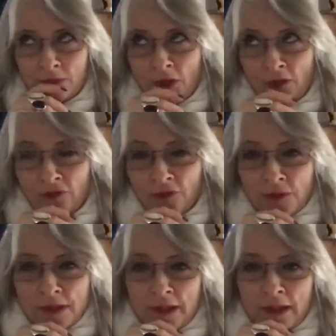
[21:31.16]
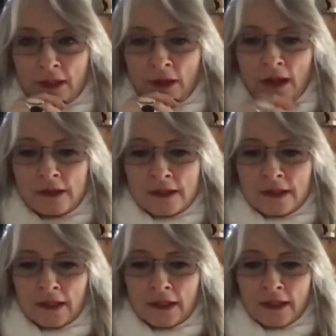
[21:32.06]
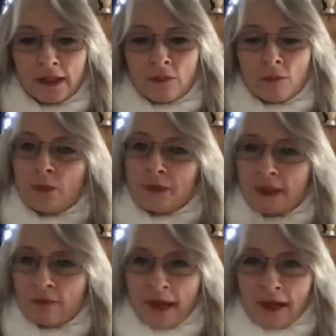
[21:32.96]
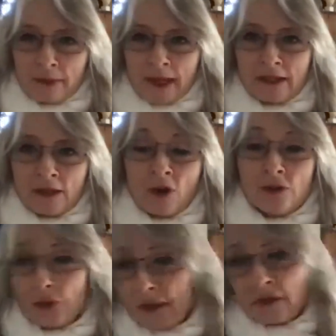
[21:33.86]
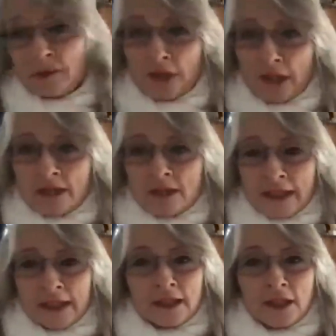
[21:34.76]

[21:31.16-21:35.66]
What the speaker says: workforce, and what would the impact be on everybody, actually?